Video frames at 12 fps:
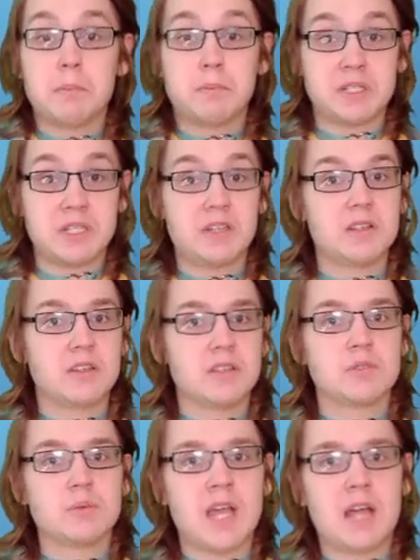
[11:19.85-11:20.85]
particularly
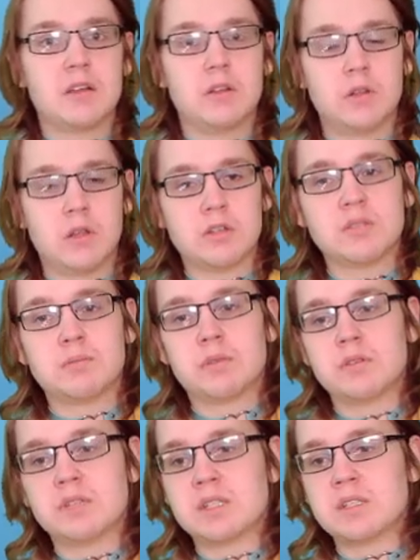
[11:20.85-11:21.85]
because we had a lot of
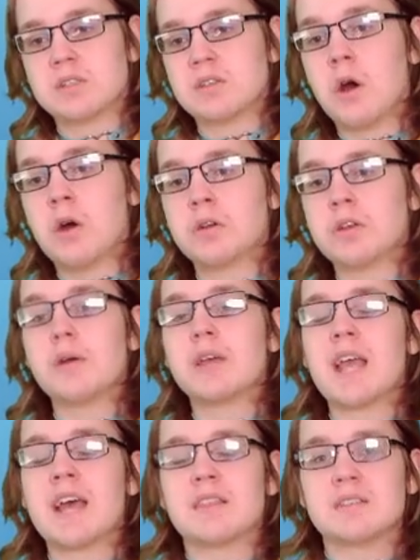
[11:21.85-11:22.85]
processes ongoing
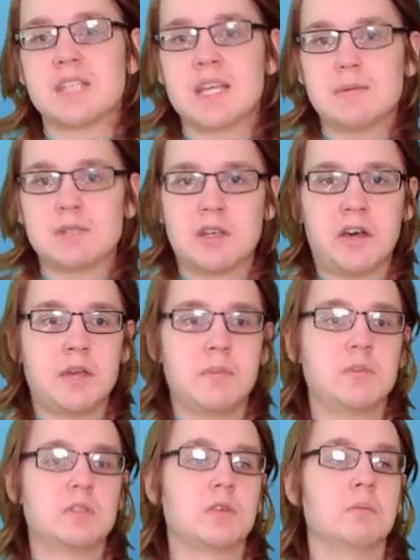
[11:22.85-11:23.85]
at the same time,
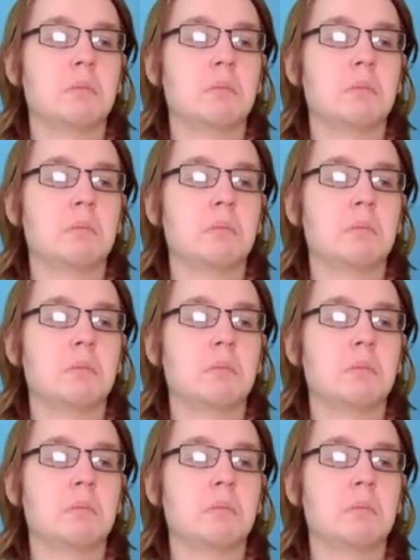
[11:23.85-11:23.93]
so